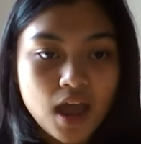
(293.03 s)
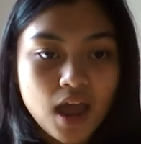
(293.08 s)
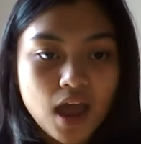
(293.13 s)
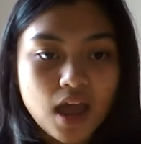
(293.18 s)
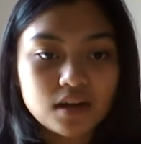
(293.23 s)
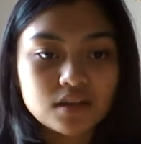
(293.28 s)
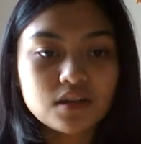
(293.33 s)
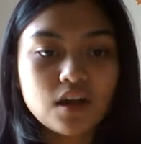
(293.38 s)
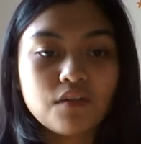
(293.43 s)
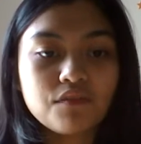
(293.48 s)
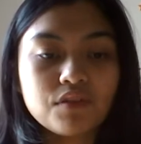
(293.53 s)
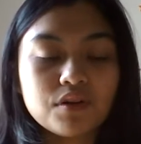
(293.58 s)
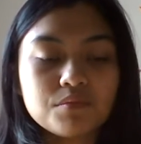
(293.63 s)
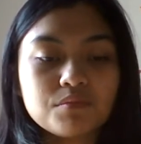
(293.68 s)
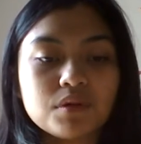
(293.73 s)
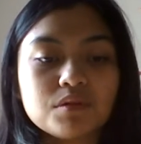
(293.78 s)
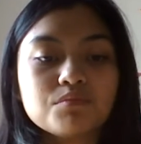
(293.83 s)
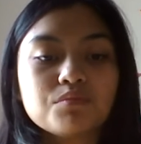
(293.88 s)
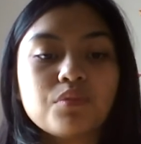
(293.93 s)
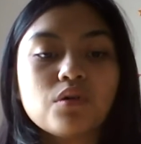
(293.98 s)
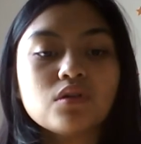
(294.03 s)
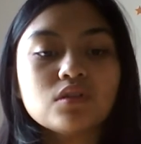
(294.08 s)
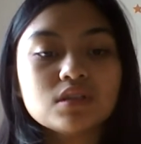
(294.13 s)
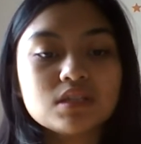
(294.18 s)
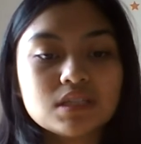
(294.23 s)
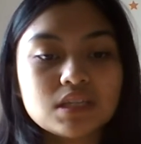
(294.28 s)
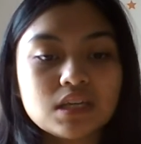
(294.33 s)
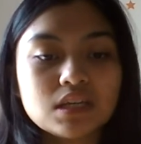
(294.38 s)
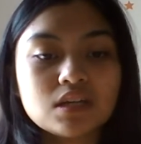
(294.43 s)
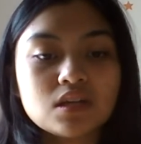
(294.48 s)
and government
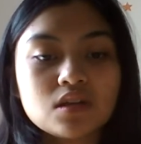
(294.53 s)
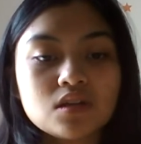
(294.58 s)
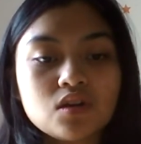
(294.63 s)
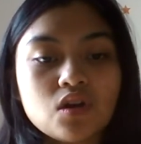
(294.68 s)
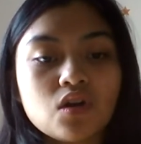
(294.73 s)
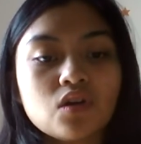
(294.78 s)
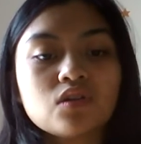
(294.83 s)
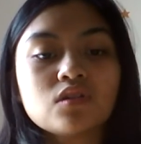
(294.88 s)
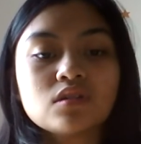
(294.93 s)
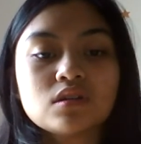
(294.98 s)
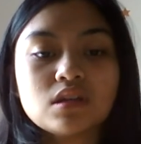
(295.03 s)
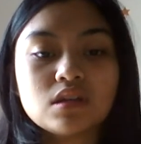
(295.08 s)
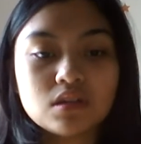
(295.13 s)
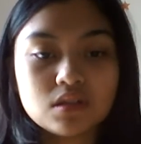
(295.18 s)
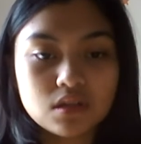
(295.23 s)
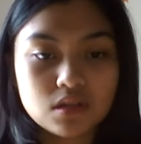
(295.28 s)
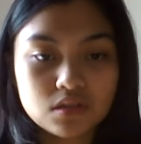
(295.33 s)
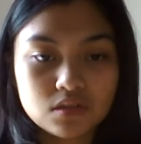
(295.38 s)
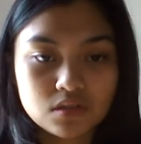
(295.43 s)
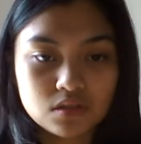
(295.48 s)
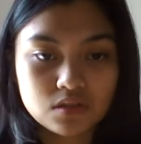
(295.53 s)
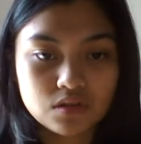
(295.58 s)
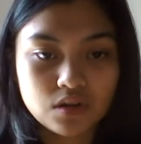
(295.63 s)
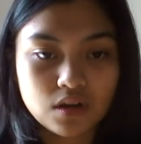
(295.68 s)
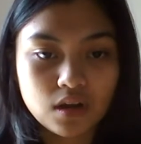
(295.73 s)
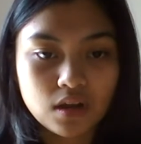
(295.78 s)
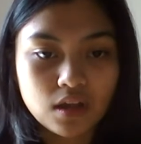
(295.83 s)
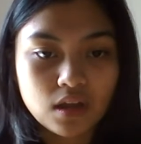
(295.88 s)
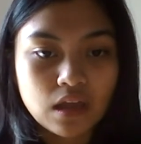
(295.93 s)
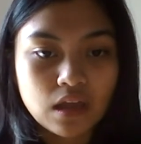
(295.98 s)
policy in your industry,